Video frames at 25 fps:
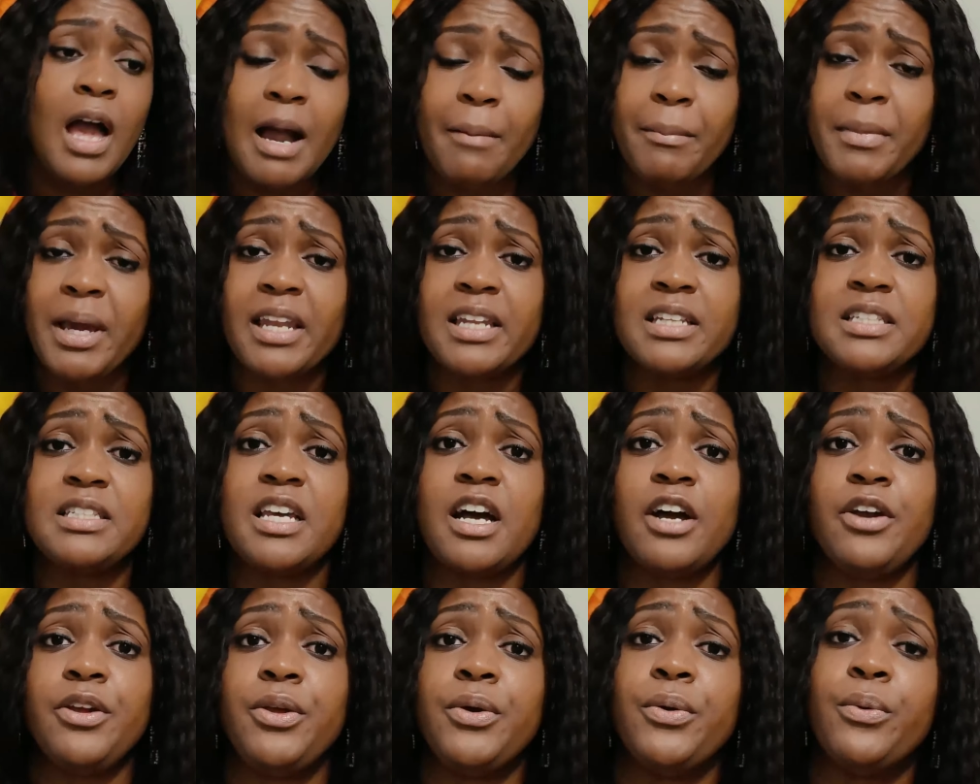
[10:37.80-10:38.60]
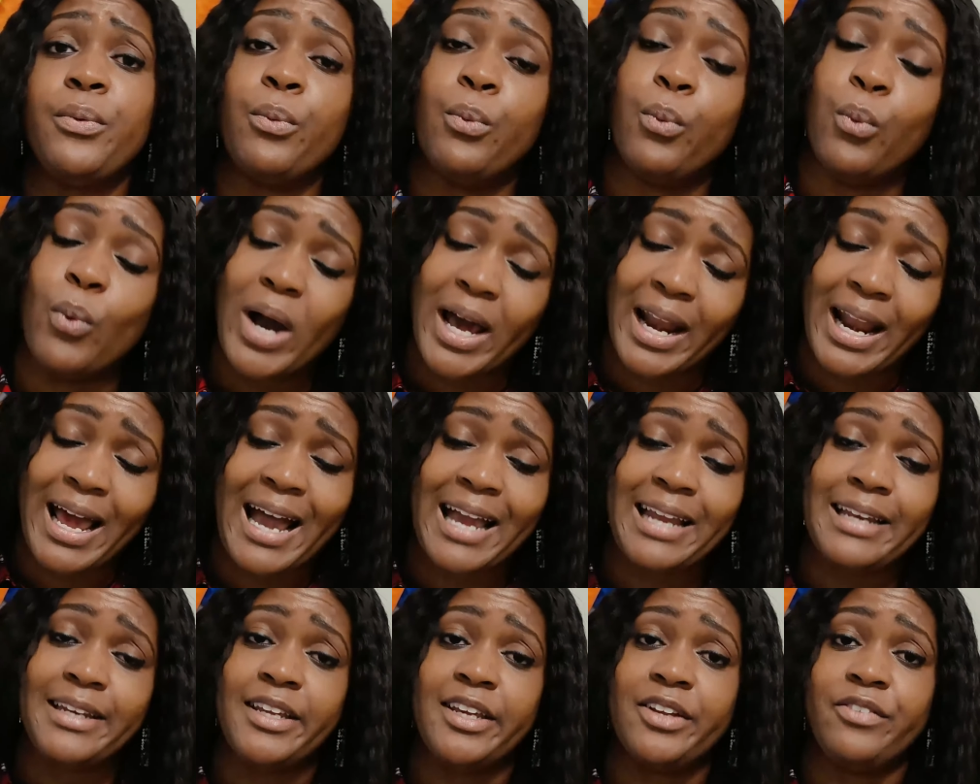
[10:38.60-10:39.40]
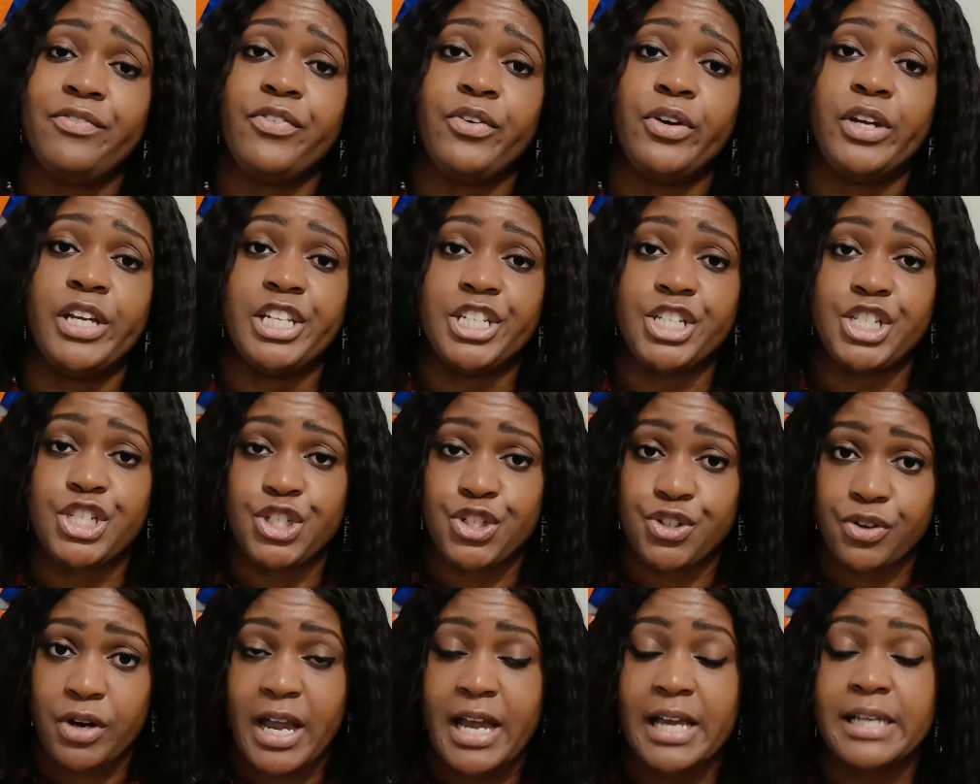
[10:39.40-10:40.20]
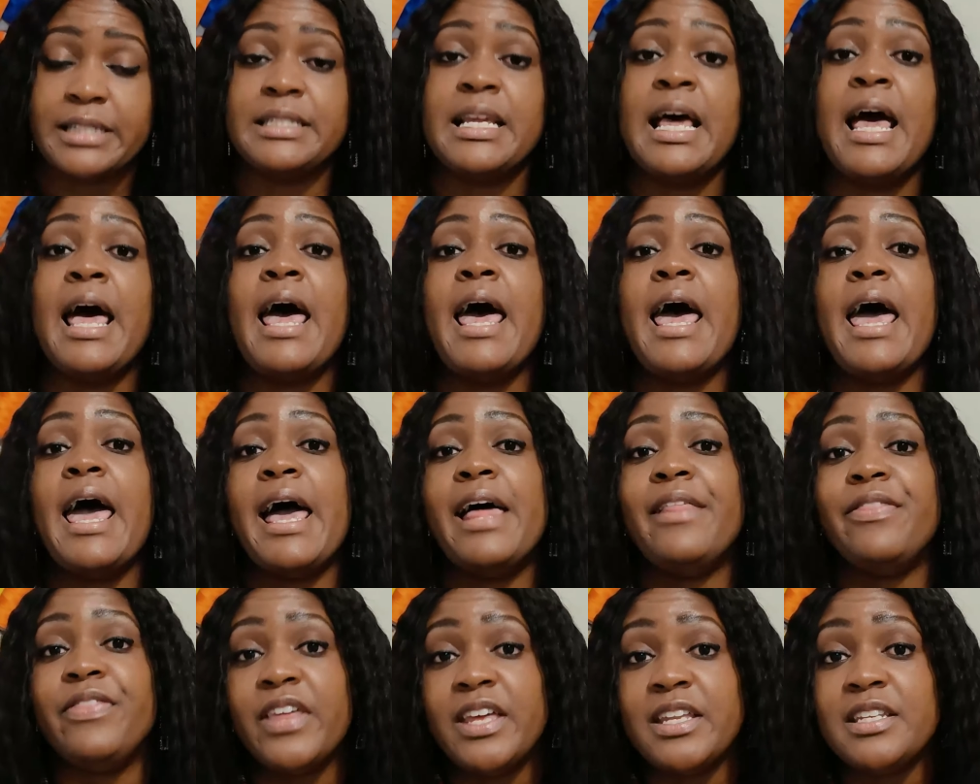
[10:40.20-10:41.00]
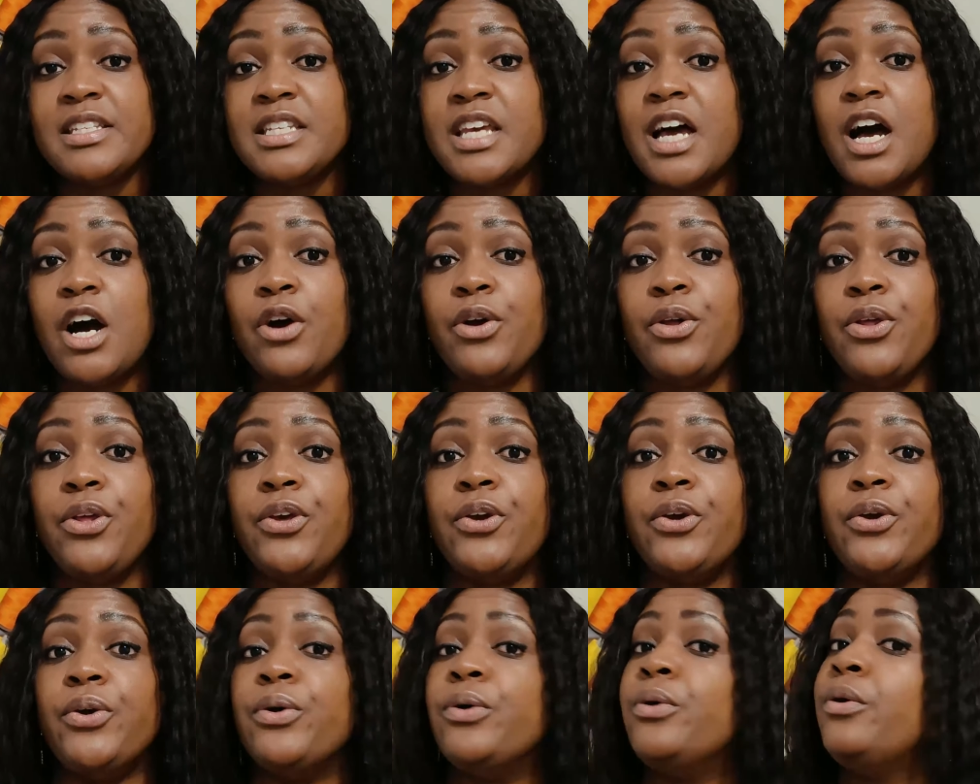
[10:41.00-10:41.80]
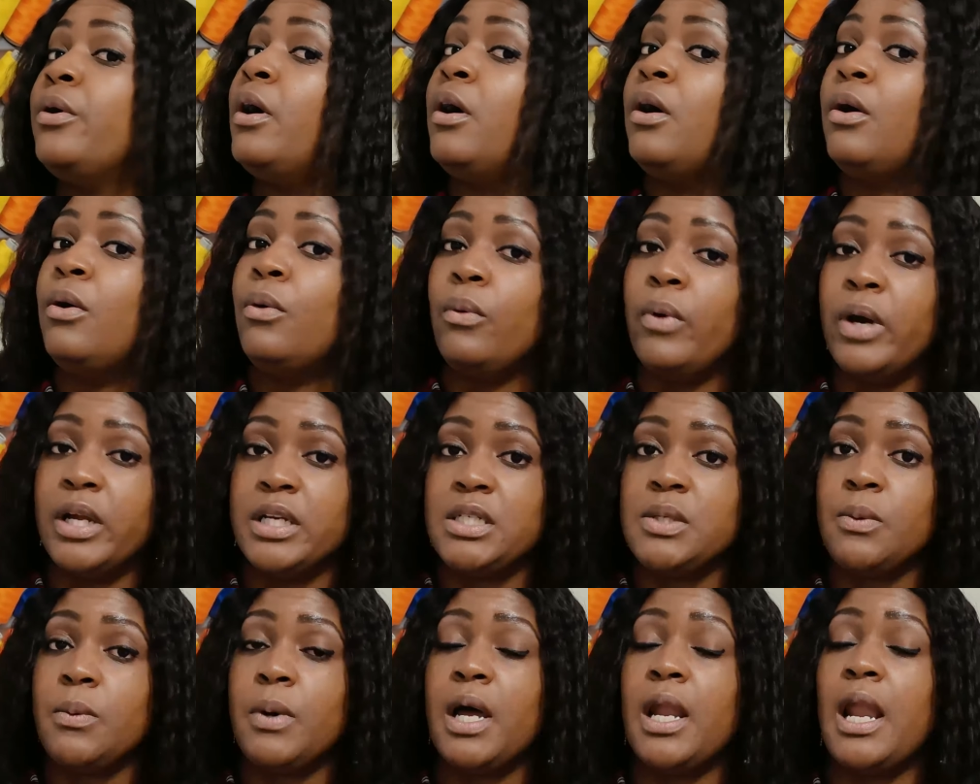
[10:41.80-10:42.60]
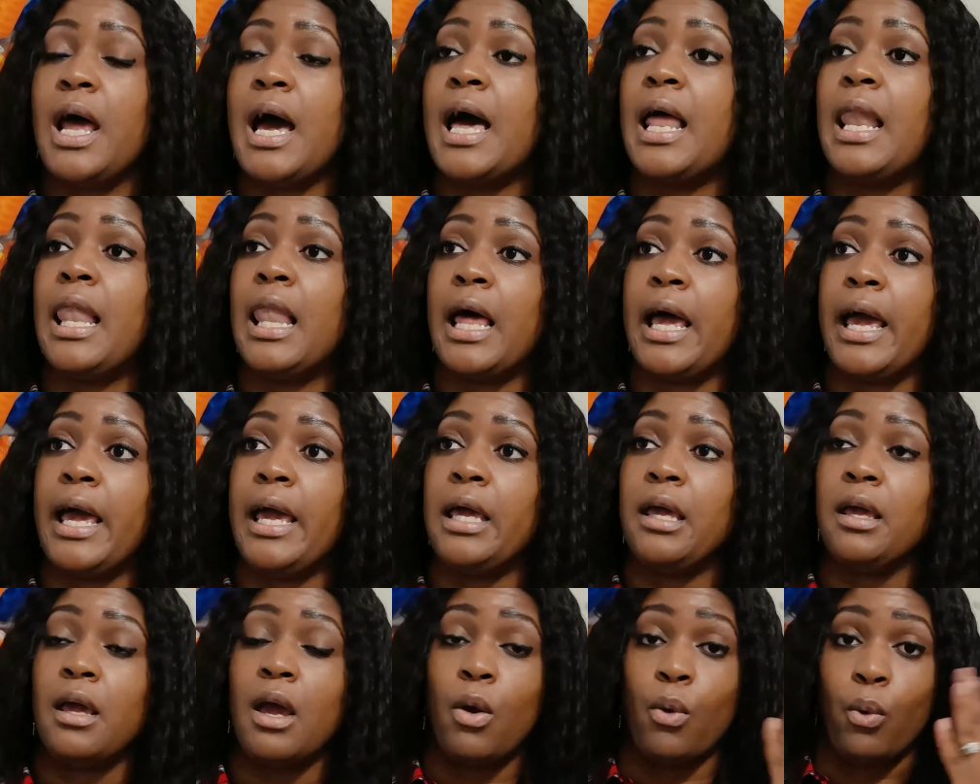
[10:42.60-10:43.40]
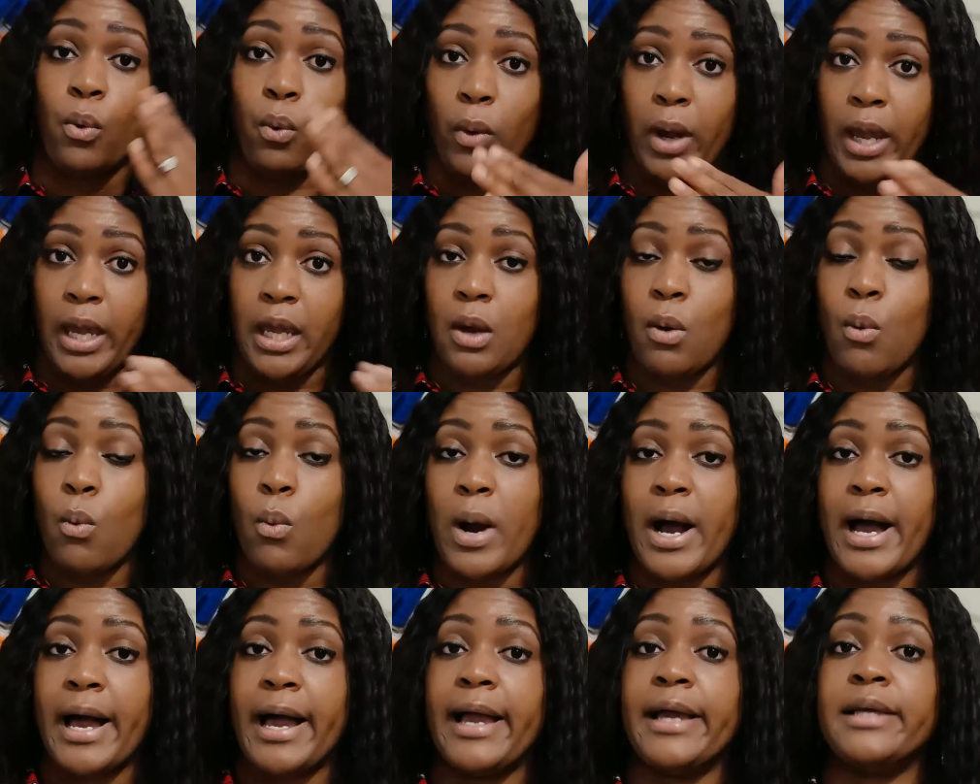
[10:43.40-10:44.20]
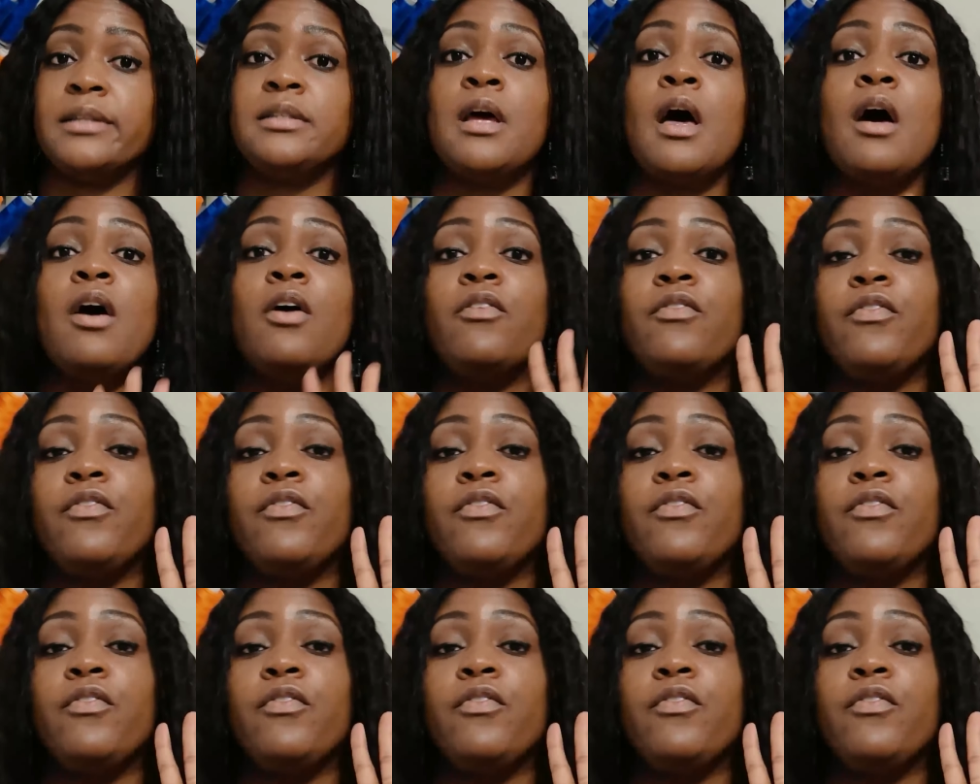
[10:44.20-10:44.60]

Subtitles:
I'm going to tell you what I did for each dress and then tell you which one I like rank wise,